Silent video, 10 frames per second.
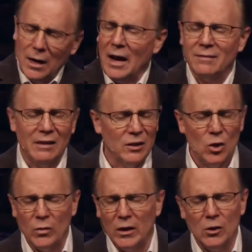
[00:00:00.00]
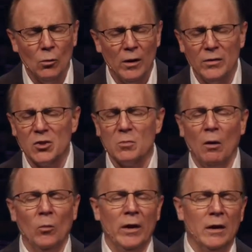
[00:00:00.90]
God, I thank you that you're in
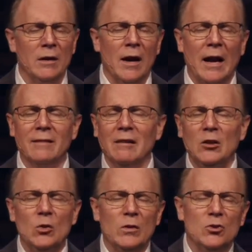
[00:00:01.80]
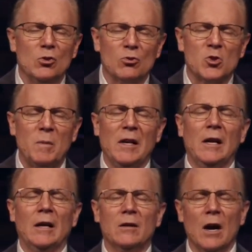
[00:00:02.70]
this moment, and God, I thank you that you're
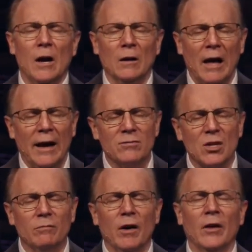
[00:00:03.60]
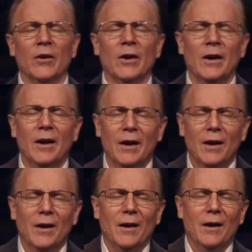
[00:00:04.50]
speaking into our lives, and Father,
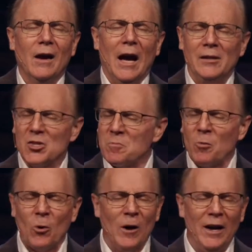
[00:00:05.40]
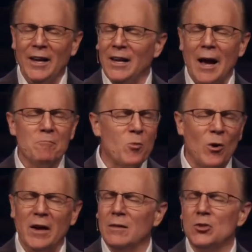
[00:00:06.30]
I
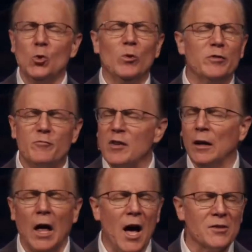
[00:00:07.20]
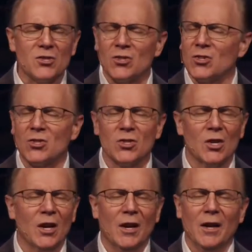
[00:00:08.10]
pray that you will fill
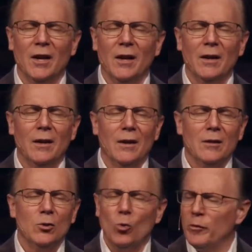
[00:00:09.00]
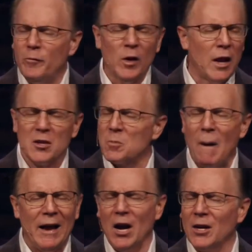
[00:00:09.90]
us. You will fill
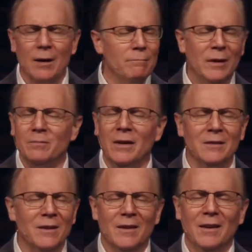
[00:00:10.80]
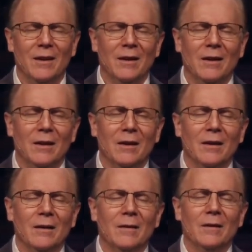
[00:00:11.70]
us by our commitment
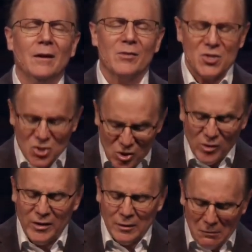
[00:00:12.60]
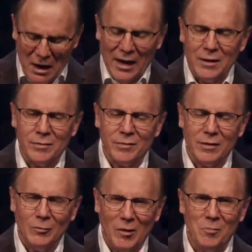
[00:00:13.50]
of a servant
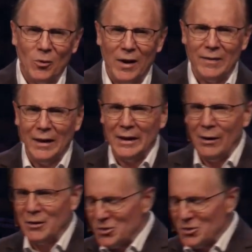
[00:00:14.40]
life. And we pray that